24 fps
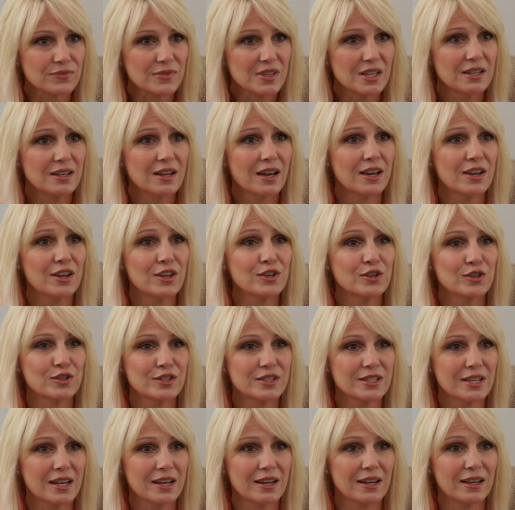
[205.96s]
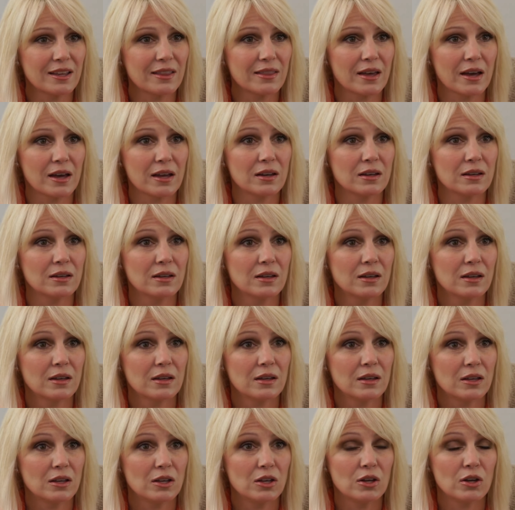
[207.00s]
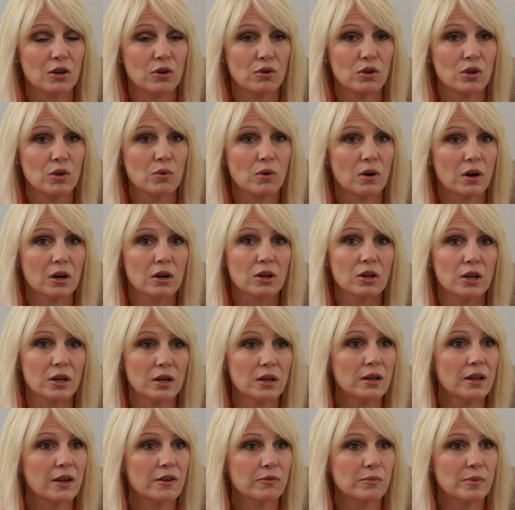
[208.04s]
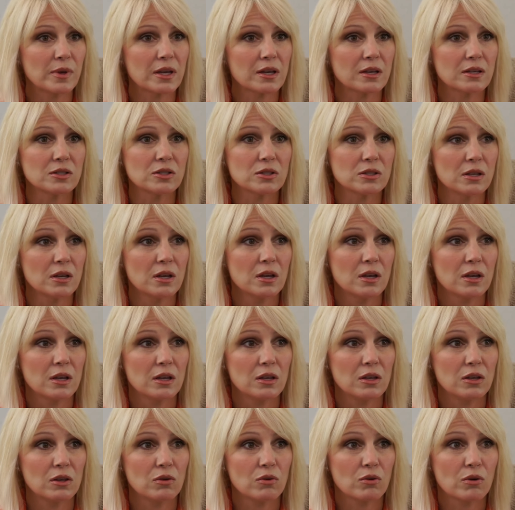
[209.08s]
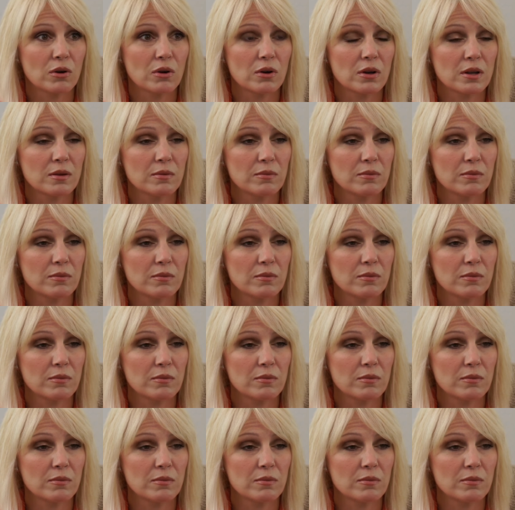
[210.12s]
not understanding that, you know, you are good enough because you grow.